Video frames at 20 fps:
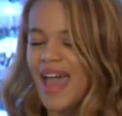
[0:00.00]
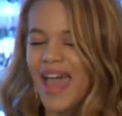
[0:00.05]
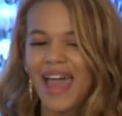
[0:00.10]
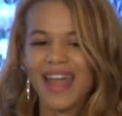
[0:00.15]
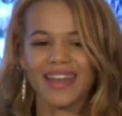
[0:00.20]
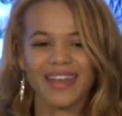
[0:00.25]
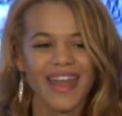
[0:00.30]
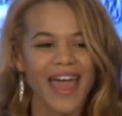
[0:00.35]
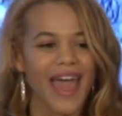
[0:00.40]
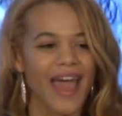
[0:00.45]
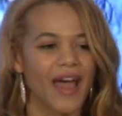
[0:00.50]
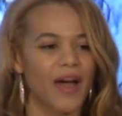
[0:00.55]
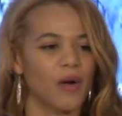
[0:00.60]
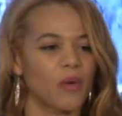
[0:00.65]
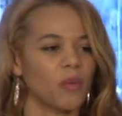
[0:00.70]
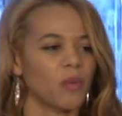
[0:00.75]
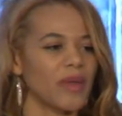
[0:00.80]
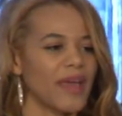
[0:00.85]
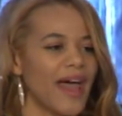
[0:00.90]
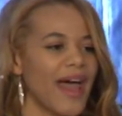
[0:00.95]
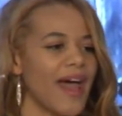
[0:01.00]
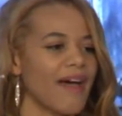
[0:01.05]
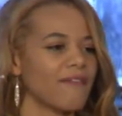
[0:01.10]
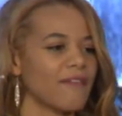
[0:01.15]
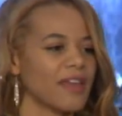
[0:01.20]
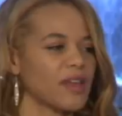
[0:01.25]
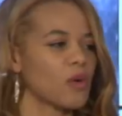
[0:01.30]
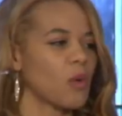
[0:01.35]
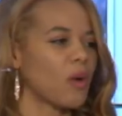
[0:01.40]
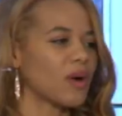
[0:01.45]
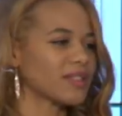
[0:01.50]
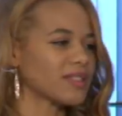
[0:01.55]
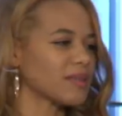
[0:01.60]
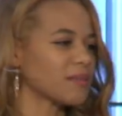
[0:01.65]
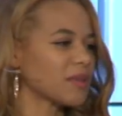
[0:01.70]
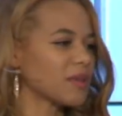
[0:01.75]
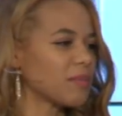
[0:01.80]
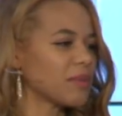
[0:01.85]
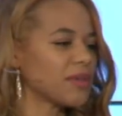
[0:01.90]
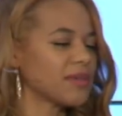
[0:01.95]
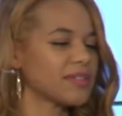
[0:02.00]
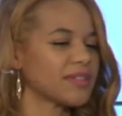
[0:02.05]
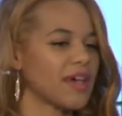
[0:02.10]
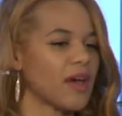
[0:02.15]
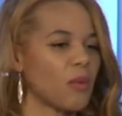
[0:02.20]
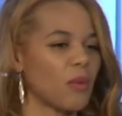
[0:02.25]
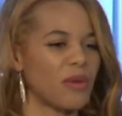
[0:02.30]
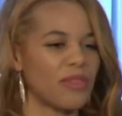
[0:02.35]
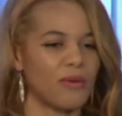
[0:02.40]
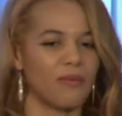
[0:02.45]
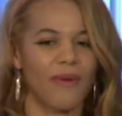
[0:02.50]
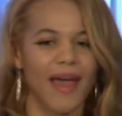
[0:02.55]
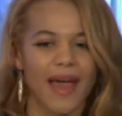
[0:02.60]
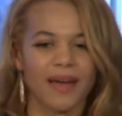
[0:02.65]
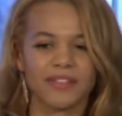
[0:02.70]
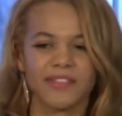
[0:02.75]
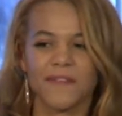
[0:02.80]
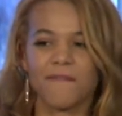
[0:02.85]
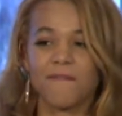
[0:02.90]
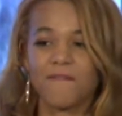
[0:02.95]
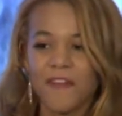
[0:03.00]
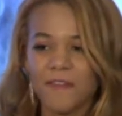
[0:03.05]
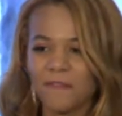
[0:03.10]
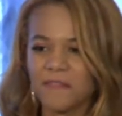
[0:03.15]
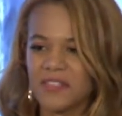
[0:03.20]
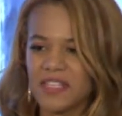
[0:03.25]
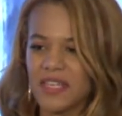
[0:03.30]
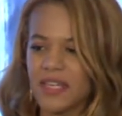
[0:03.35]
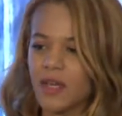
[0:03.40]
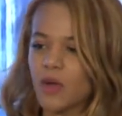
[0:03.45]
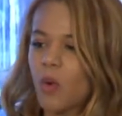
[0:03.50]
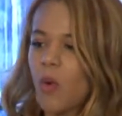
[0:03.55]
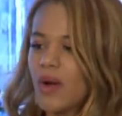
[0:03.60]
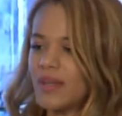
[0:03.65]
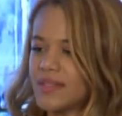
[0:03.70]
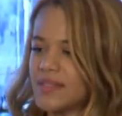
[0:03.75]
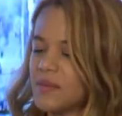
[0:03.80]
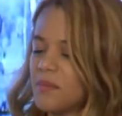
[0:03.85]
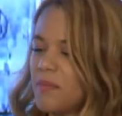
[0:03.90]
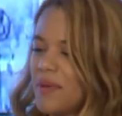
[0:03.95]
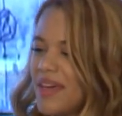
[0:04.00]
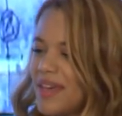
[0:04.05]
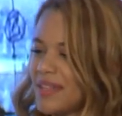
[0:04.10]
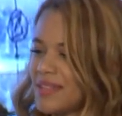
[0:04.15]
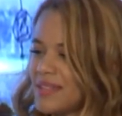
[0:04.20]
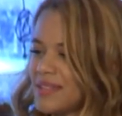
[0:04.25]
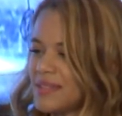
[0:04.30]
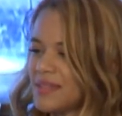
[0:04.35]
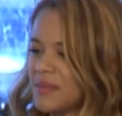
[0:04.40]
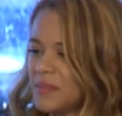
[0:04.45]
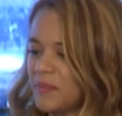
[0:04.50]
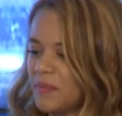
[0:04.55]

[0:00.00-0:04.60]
and now we have a quantum computer with around 50 quantum bits.